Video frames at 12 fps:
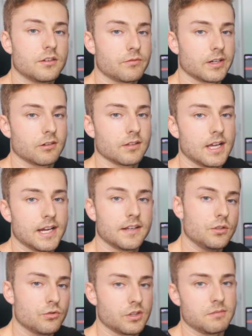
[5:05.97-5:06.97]
the trigger line,
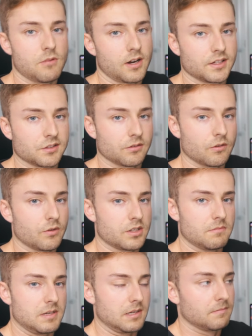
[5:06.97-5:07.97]
usually markets are going
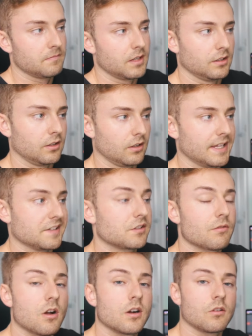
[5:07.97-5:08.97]
to be a little less
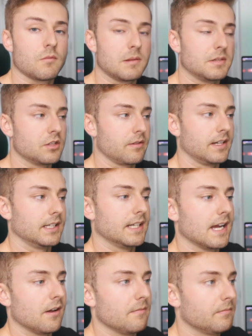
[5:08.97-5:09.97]
strong or maybe trading
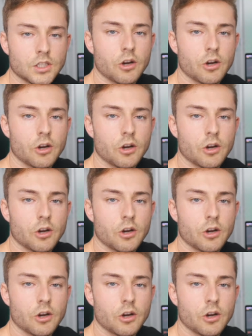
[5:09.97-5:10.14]
down.